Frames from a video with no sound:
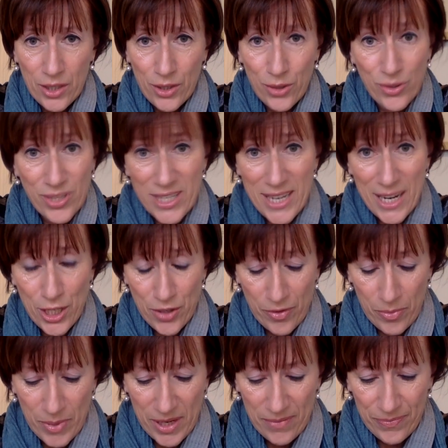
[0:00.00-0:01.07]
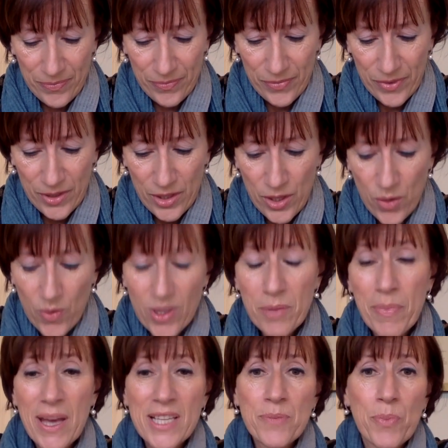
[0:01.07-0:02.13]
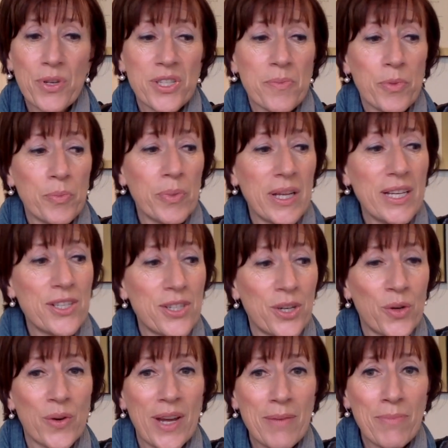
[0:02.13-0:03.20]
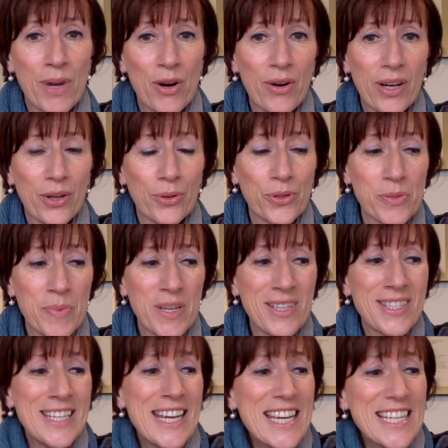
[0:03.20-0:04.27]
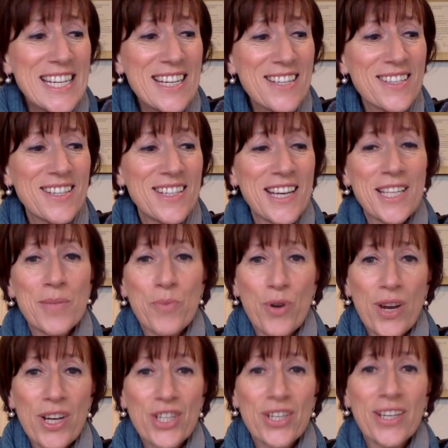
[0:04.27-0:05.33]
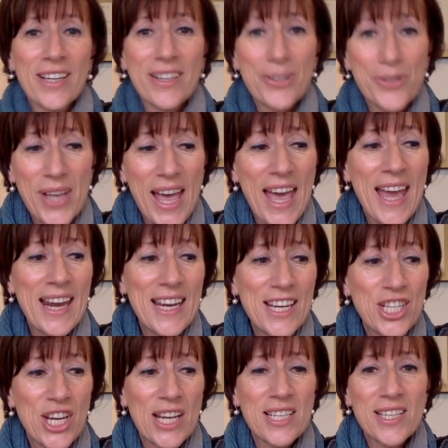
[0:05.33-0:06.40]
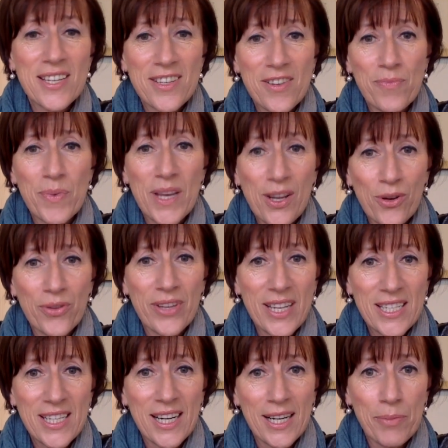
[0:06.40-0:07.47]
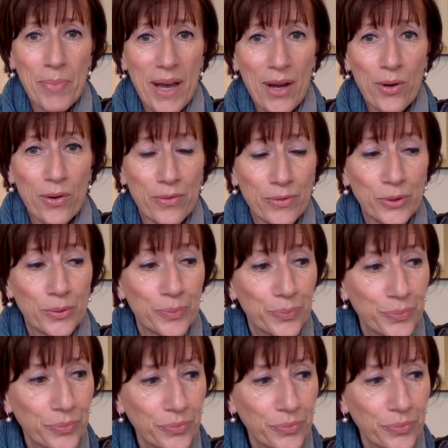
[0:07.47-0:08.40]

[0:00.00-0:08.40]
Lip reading: you're detached from it. You're in the best possible place to create miracles, because neediness and desperation kills any chances of being authentically powerful.